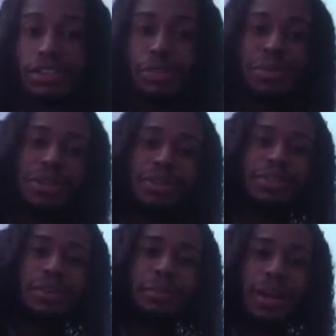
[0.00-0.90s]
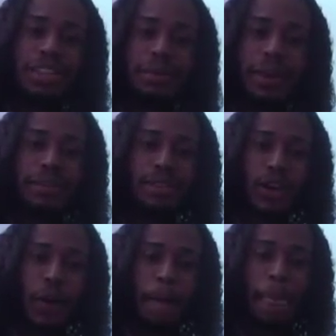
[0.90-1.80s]
to be used on Mighty Maths.
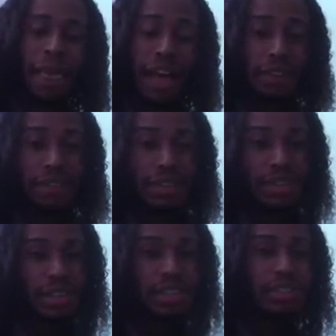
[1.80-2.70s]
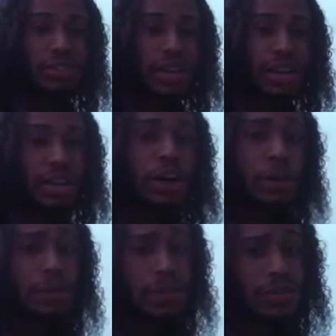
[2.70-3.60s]
So have a look, enjoy it, and I hope
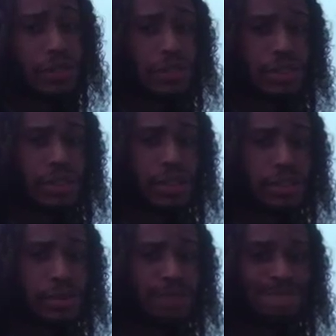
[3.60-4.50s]
it's of use in the classroom.